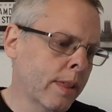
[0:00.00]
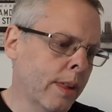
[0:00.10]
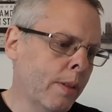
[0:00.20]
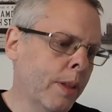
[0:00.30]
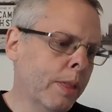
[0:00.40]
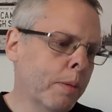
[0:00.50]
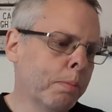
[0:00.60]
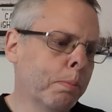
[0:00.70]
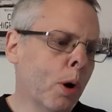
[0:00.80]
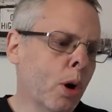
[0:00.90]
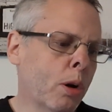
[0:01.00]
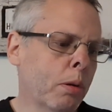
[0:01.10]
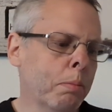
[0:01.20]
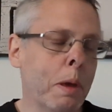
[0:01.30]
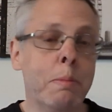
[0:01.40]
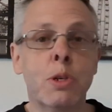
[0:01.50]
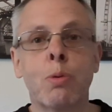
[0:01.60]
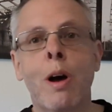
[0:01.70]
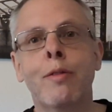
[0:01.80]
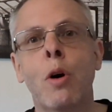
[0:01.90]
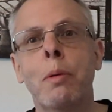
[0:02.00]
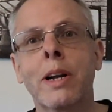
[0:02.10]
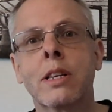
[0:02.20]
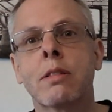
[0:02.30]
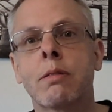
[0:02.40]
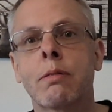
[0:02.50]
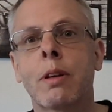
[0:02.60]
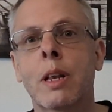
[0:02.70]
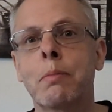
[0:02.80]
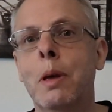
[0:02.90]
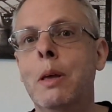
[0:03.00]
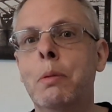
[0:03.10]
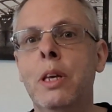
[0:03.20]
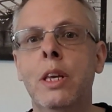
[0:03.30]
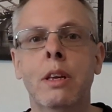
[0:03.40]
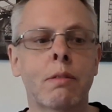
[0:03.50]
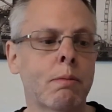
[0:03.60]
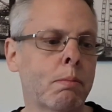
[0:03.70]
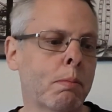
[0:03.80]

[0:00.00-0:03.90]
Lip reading: Now the book may be square format, it may be